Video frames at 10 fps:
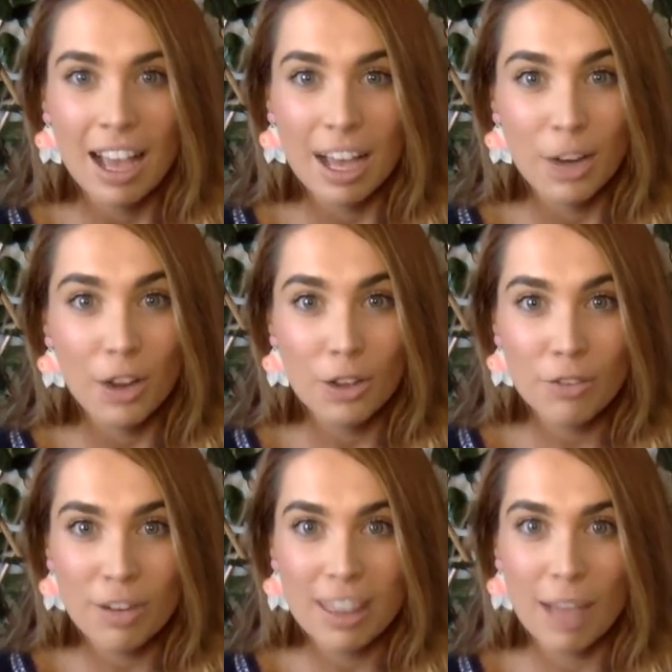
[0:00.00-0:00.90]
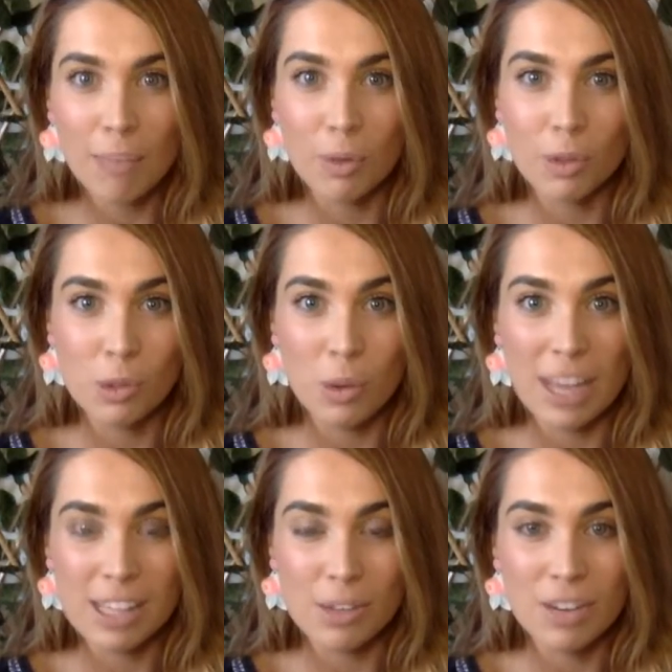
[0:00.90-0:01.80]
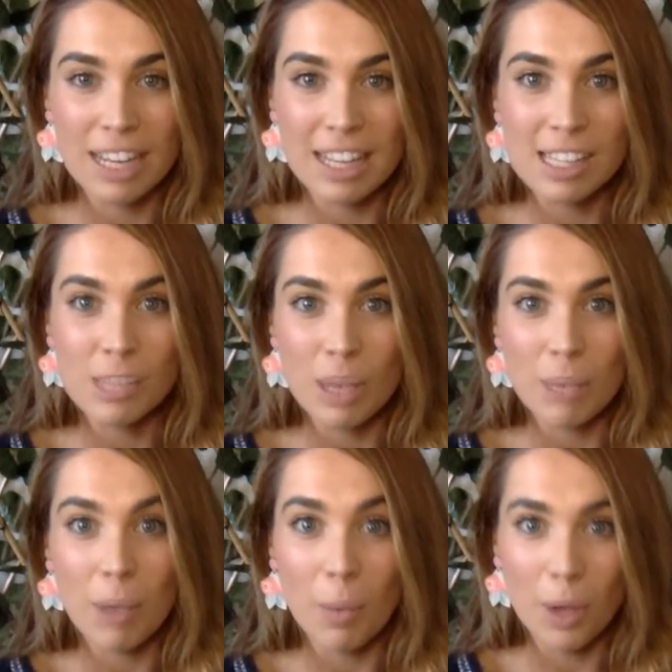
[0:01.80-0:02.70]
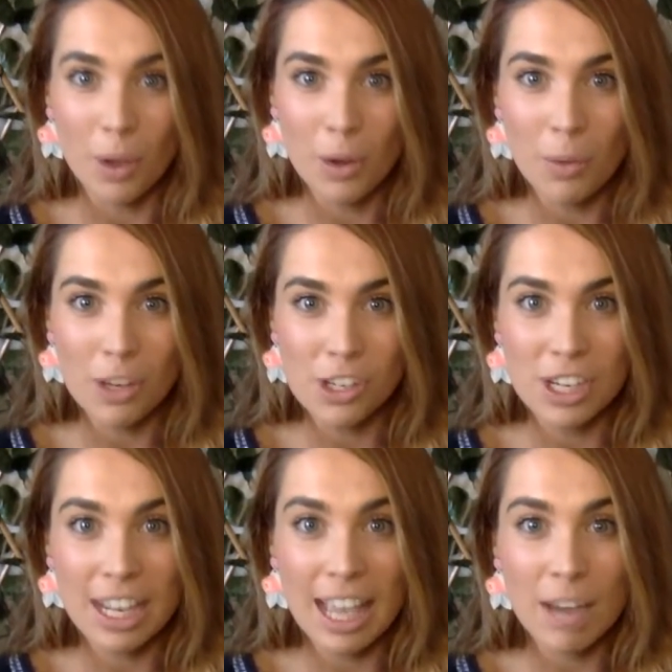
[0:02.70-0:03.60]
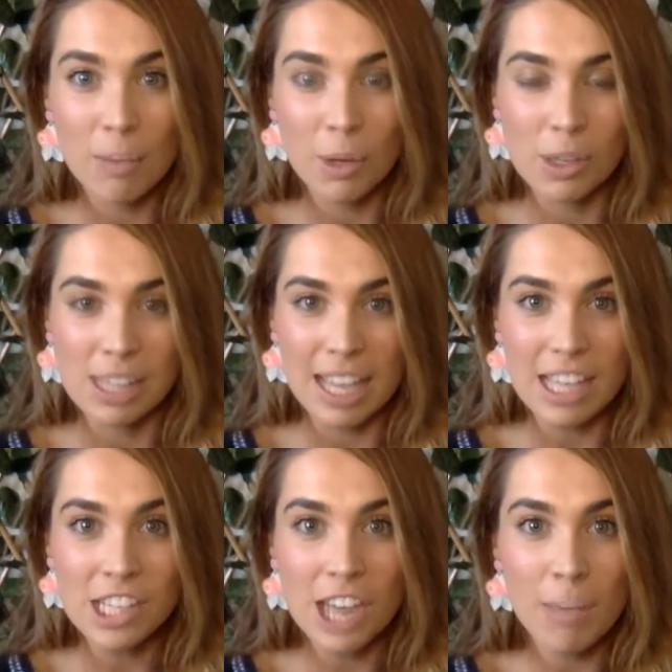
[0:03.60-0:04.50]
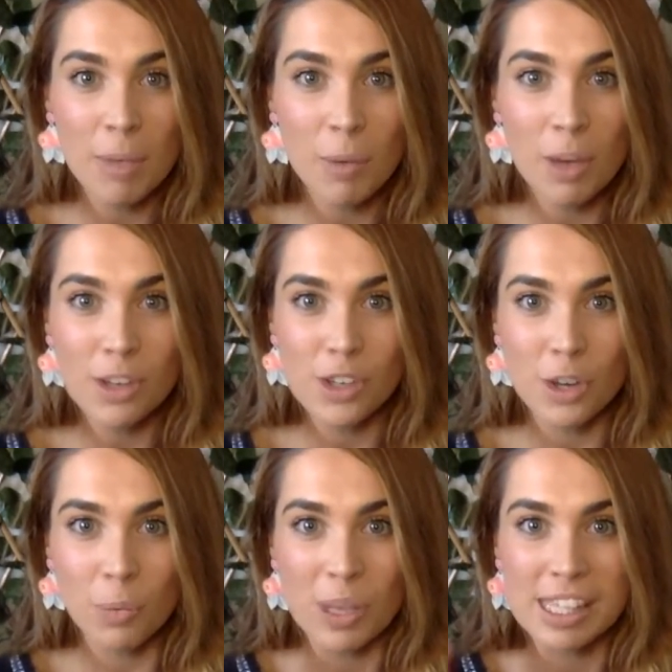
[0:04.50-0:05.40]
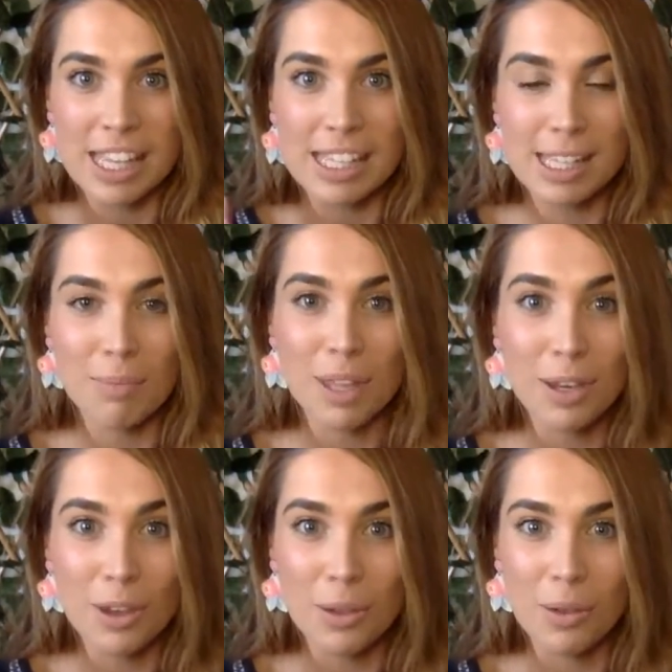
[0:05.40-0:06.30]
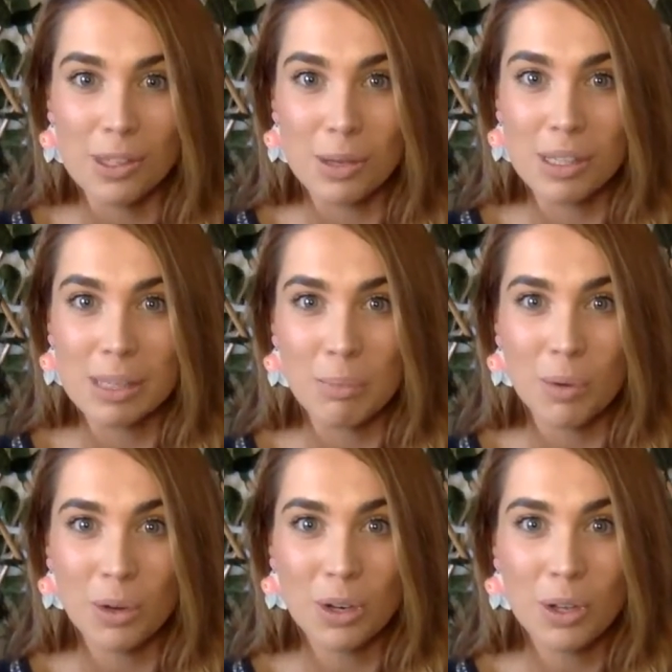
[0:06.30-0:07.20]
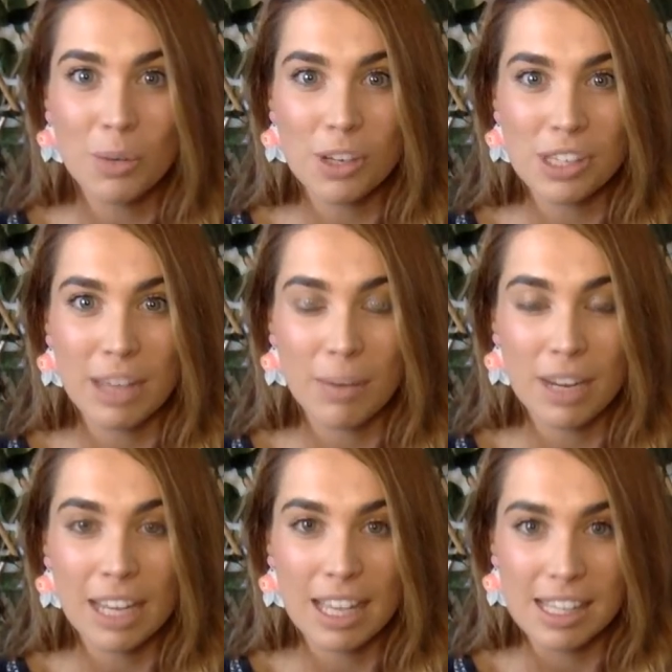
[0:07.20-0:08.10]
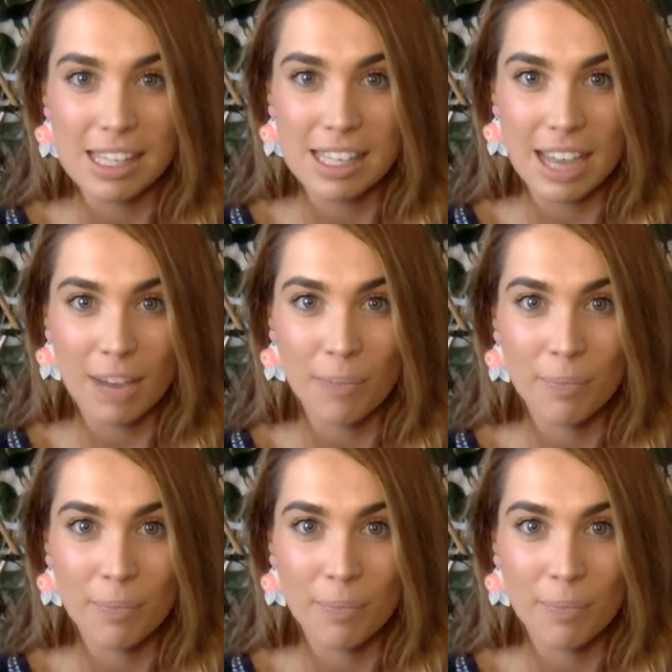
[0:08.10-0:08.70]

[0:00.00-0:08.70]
I know you've read that book twice already this week, but we're going to watch it again because each time we watch it, we see something new. So it's important you watch that one again today.